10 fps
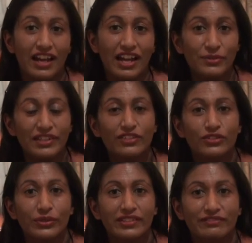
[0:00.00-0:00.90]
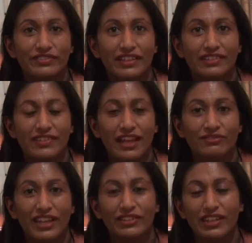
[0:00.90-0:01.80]
I really enjoyed
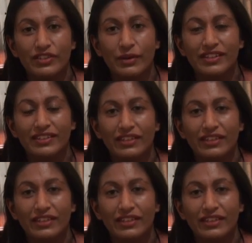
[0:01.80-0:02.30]
that even though I didn't